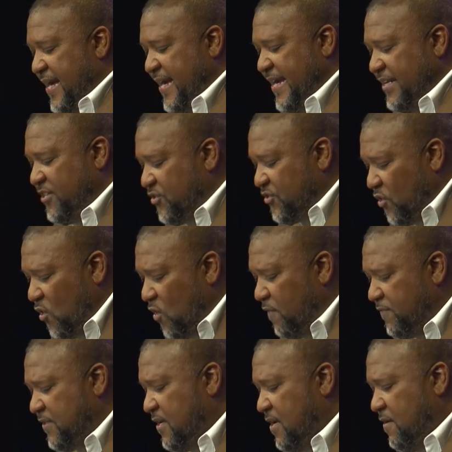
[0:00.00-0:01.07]
He
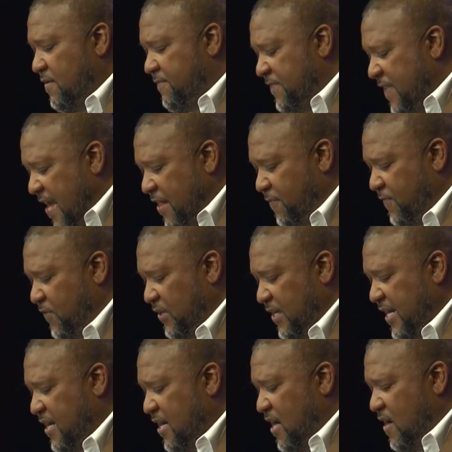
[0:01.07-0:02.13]
served
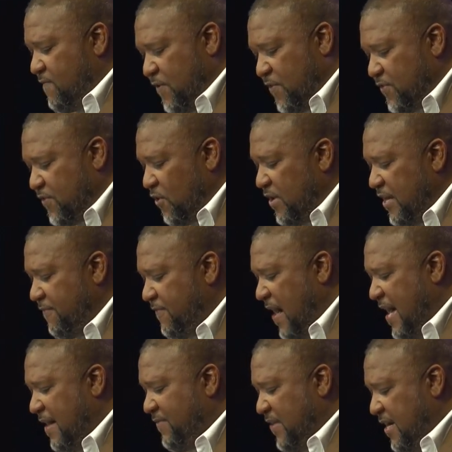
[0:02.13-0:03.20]
faithfully for
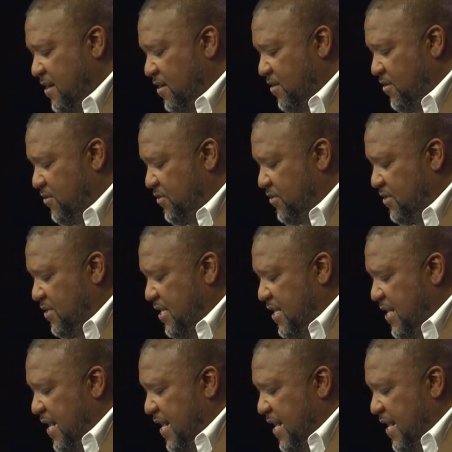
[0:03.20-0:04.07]
35 years